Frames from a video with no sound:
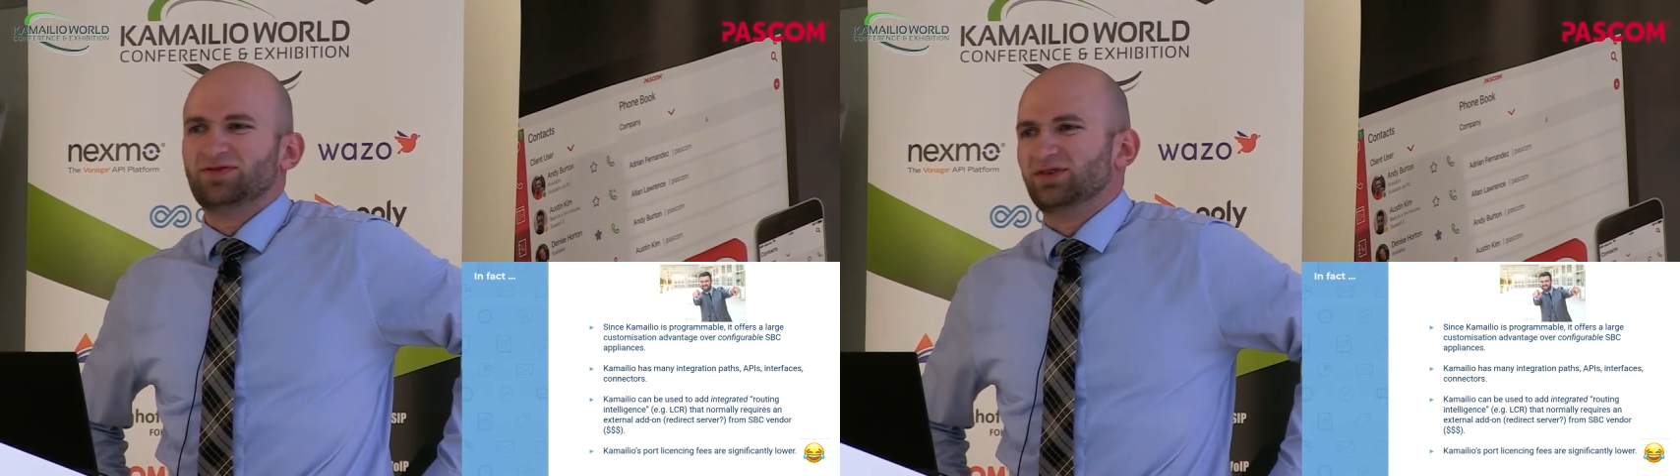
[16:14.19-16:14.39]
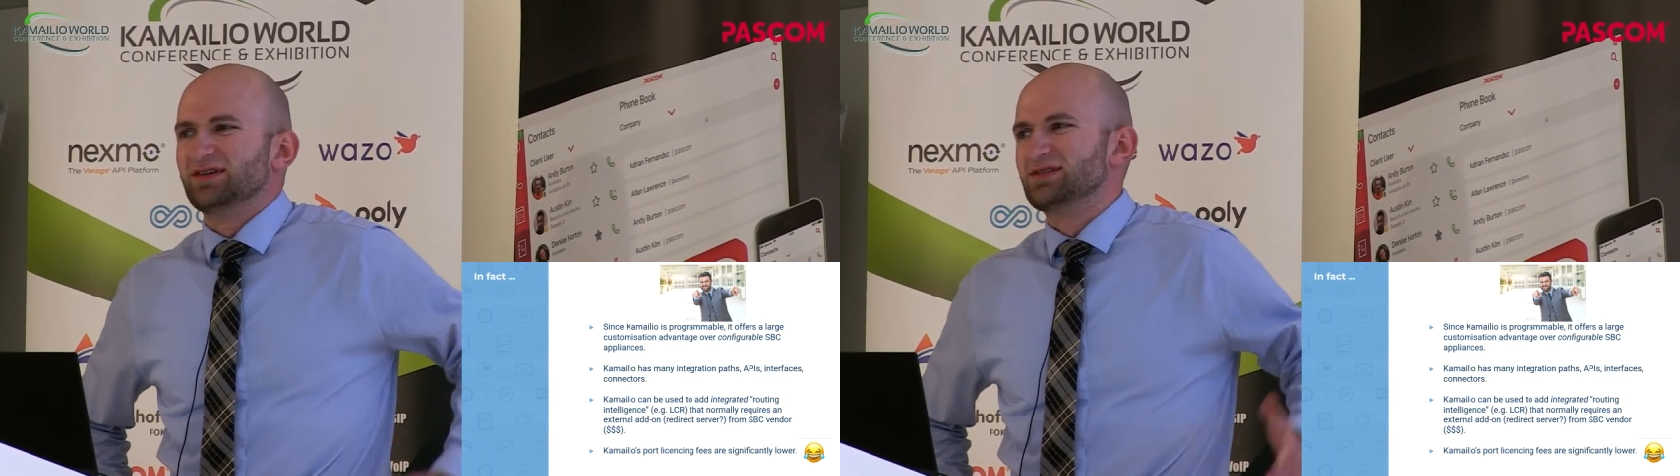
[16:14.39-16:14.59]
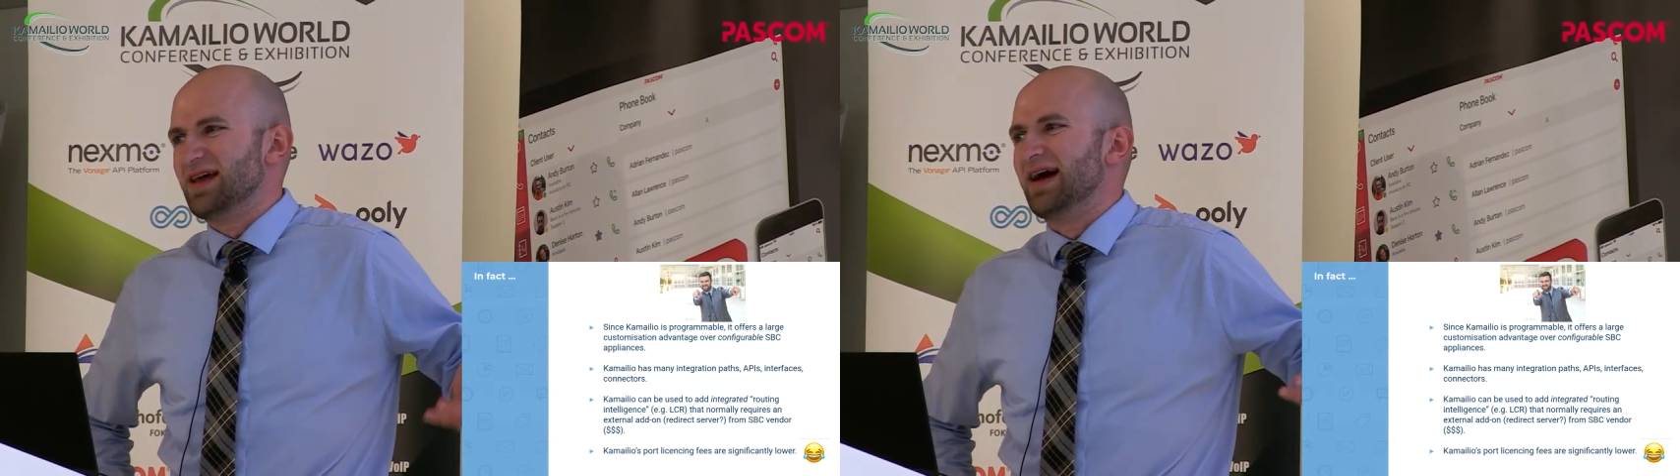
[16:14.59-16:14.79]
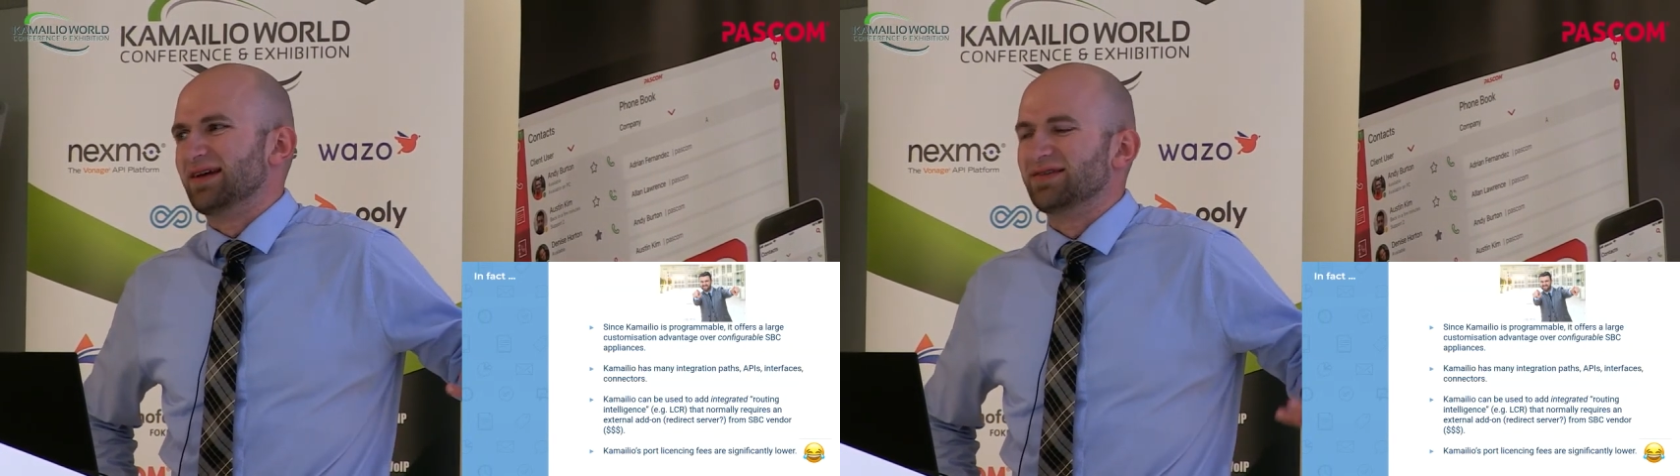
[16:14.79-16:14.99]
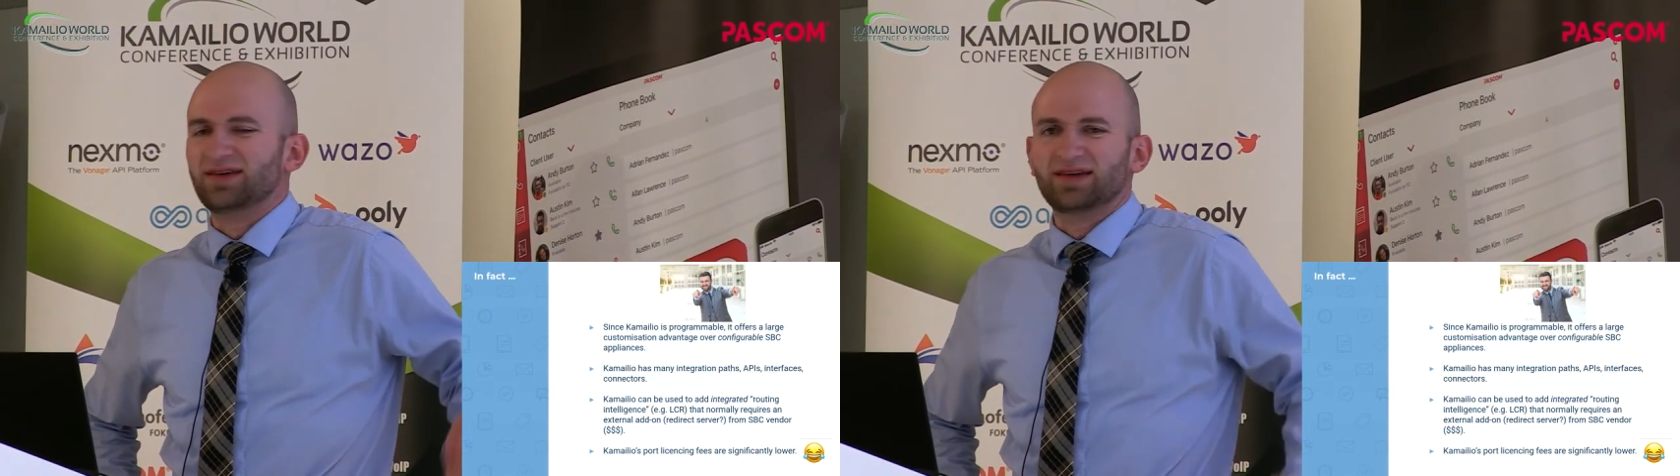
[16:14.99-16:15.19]
fairly
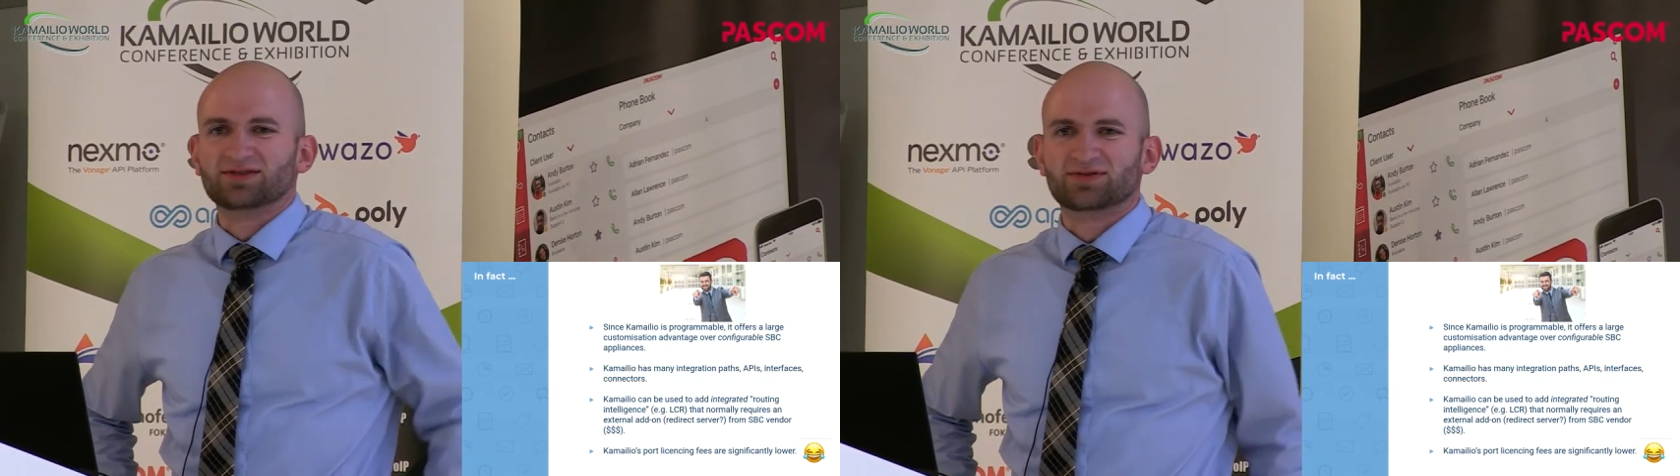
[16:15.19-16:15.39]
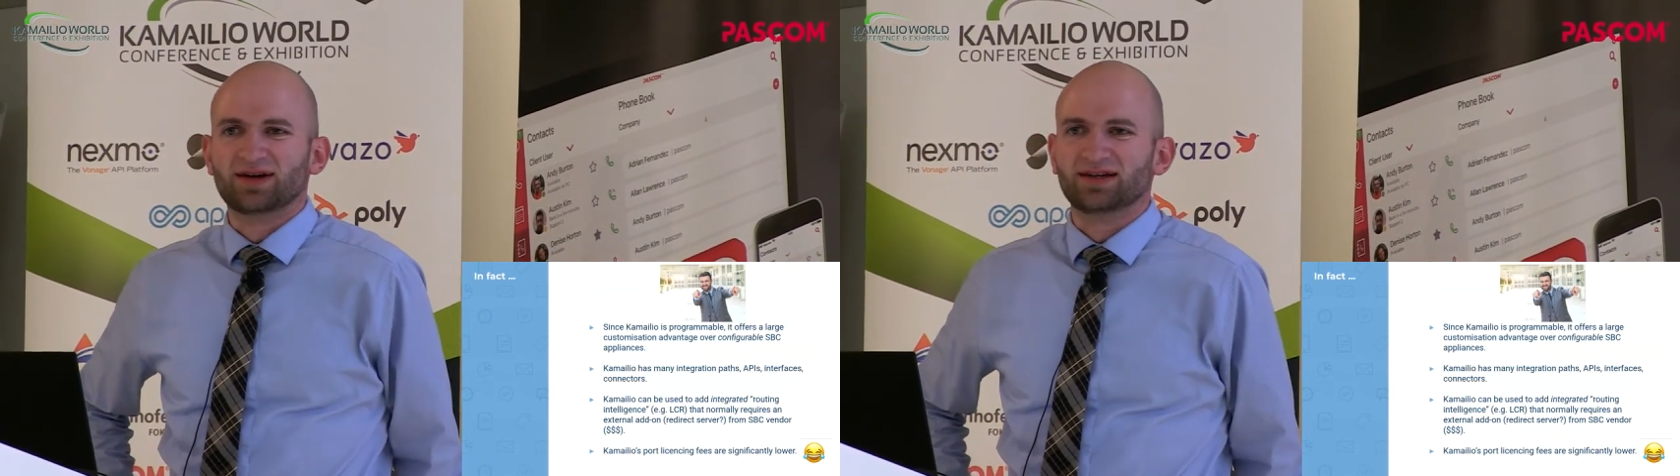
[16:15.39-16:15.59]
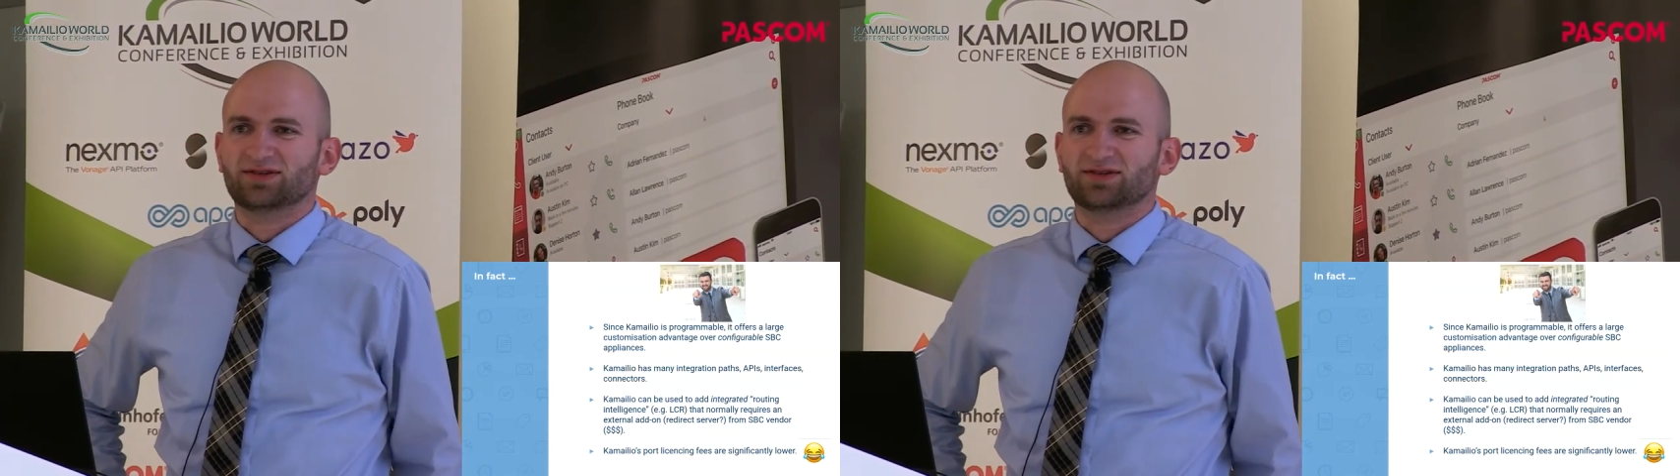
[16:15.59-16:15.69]
static things, right?